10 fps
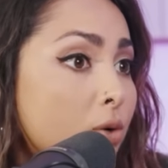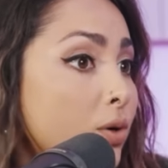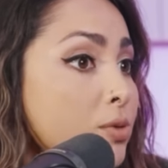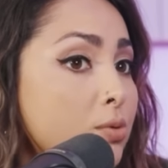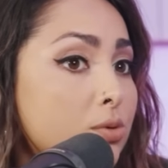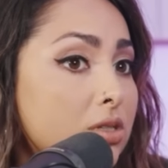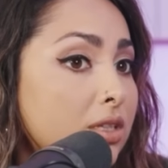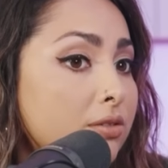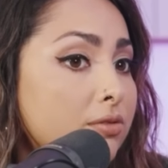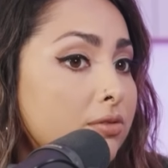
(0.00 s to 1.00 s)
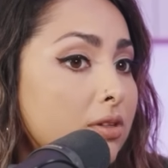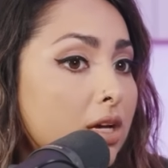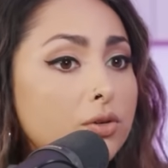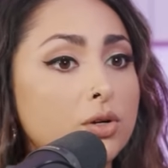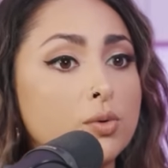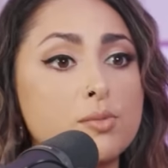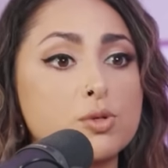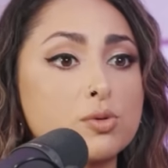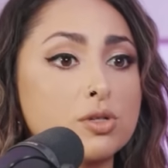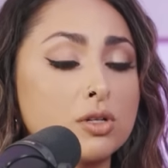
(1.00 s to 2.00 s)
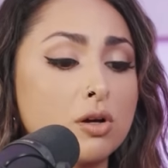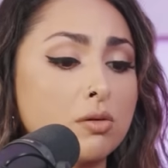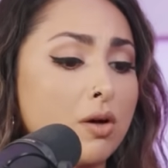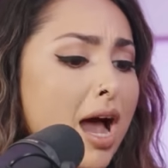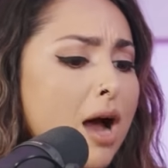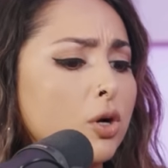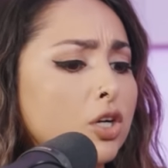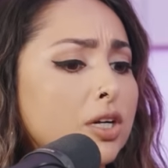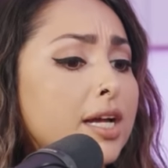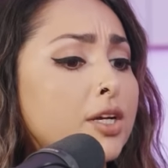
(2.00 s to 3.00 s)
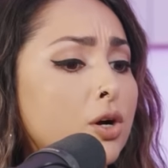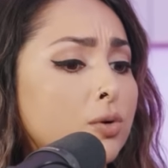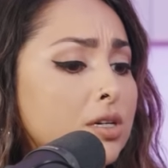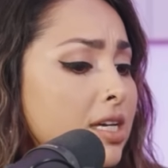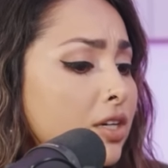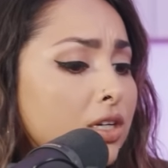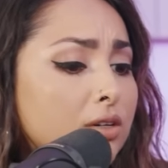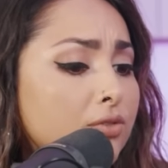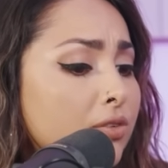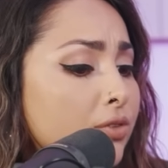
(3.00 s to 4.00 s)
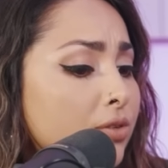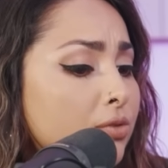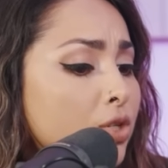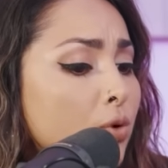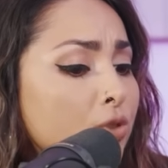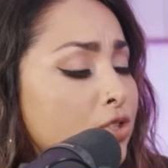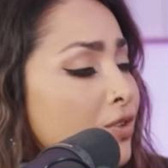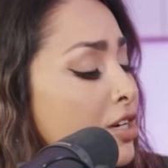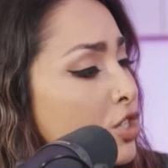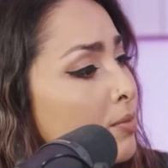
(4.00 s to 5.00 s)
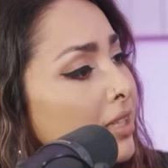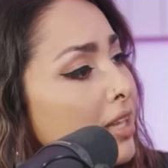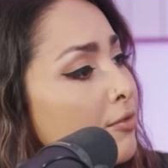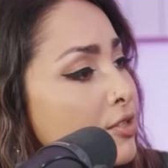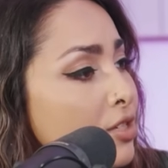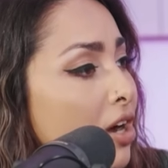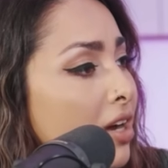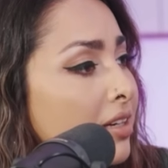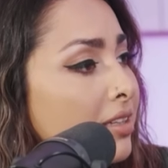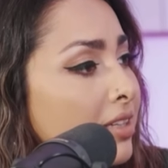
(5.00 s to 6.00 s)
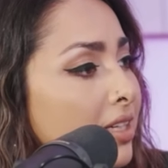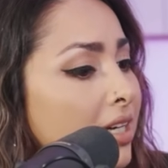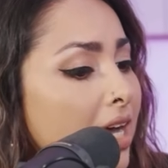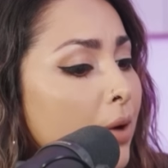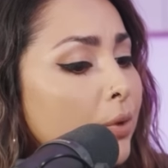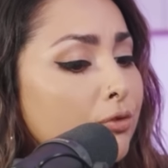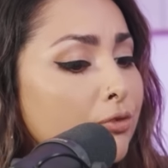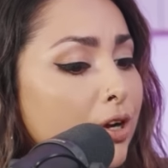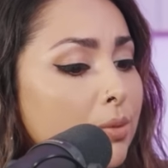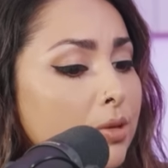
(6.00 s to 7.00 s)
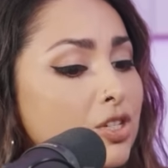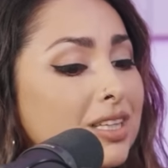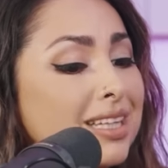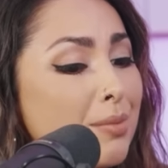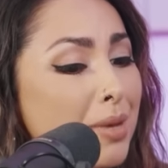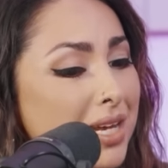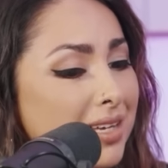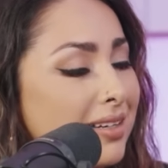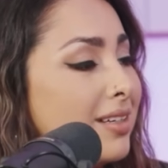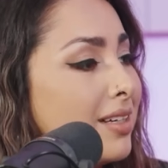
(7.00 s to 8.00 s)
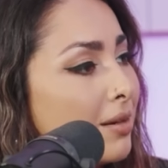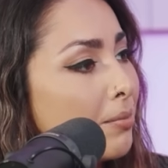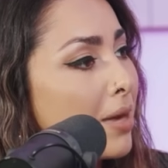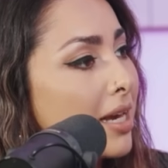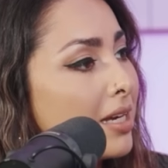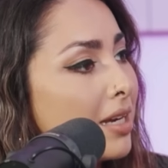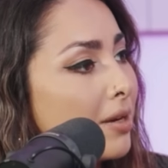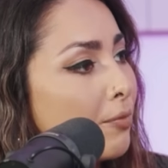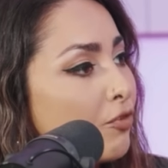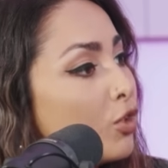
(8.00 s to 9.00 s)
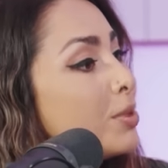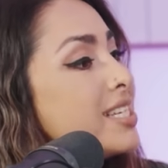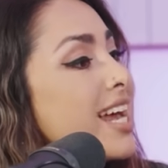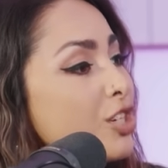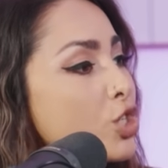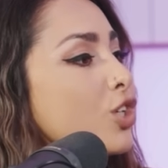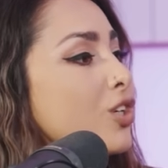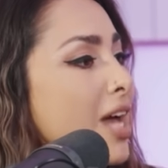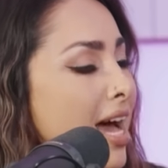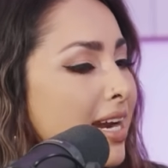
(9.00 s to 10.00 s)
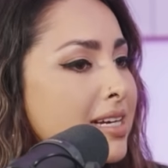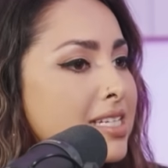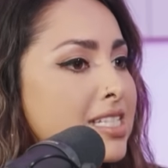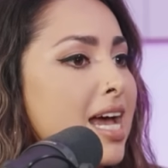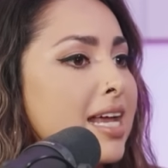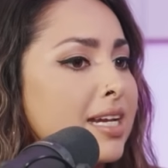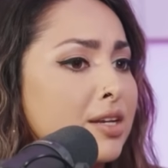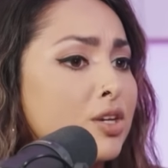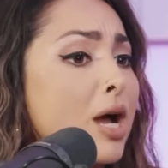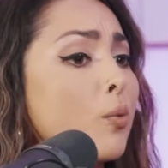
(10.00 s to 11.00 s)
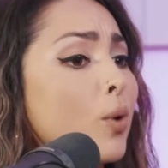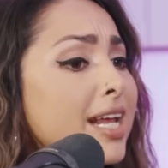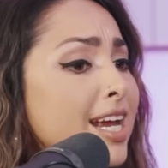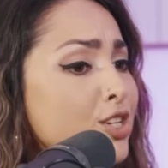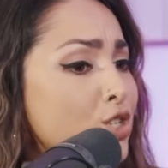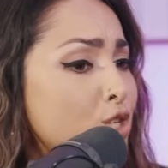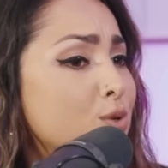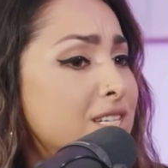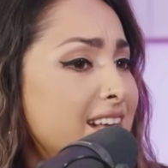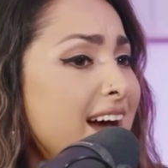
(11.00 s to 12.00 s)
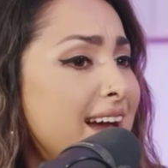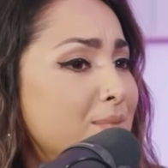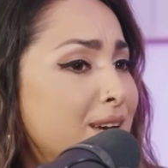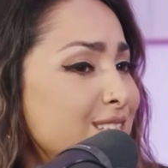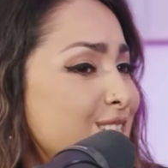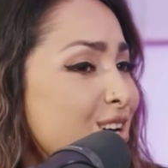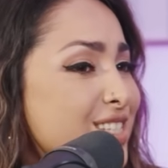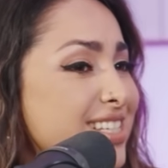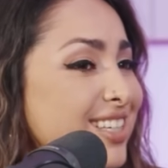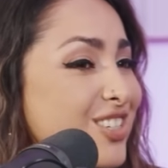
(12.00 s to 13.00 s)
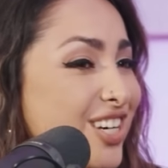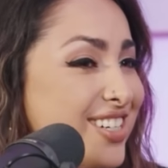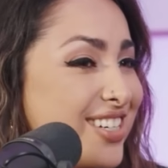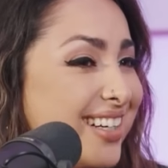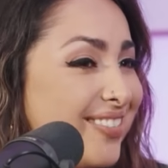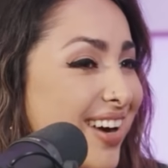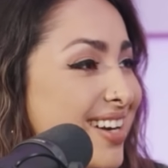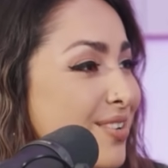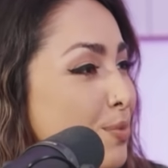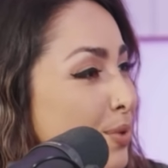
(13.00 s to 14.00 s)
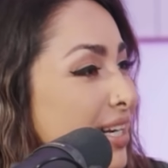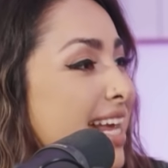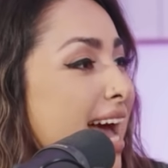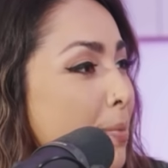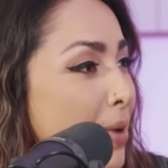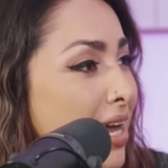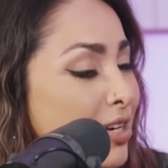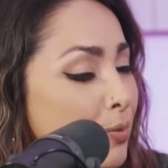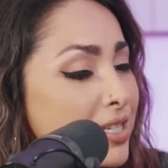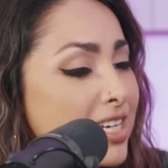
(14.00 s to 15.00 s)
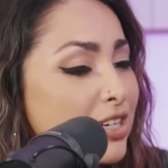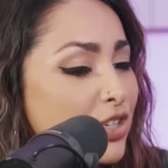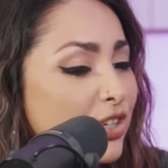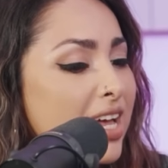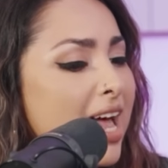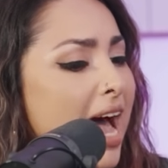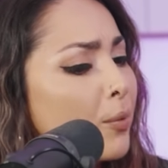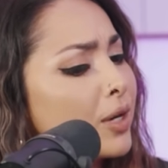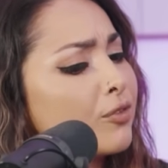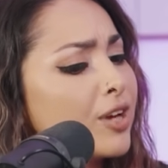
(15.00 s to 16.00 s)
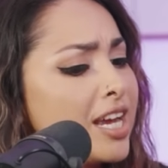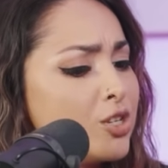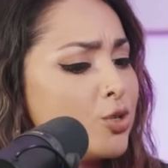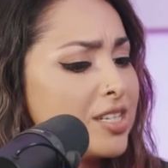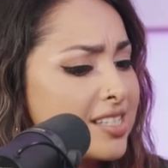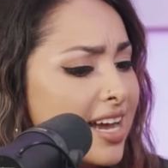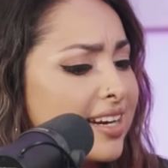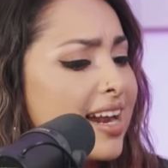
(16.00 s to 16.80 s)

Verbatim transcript: where I'm supposed to live. I don't know where I'm supposed to go. How could I know? Because I couldn't have never known the direction my life has gone. Yeah. I would have very much limited my full potential had I decided, at what age do you decide? Because it's constantly changing, right? You would put a cap at your potential at whatever age you decided